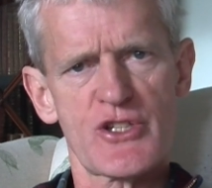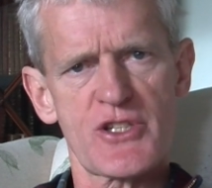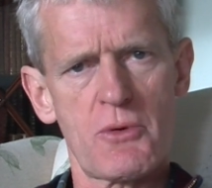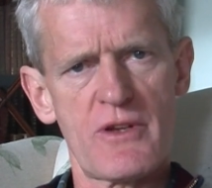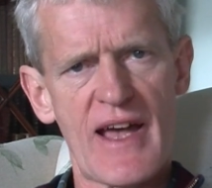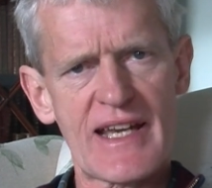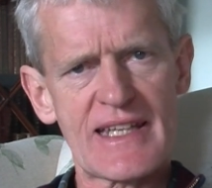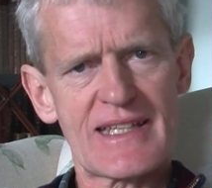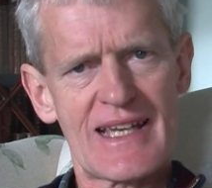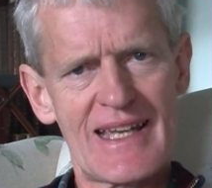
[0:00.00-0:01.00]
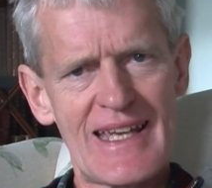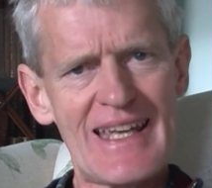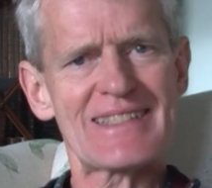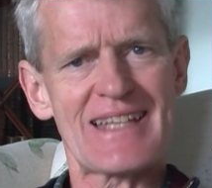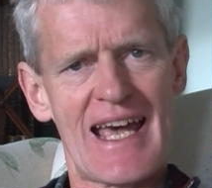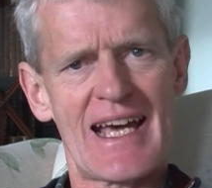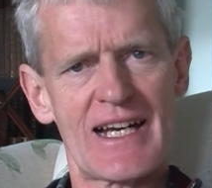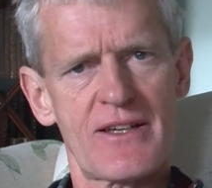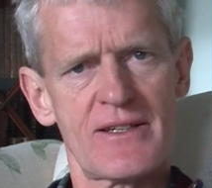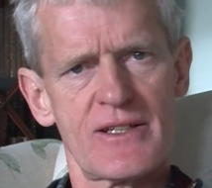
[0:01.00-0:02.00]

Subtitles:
So we've added iter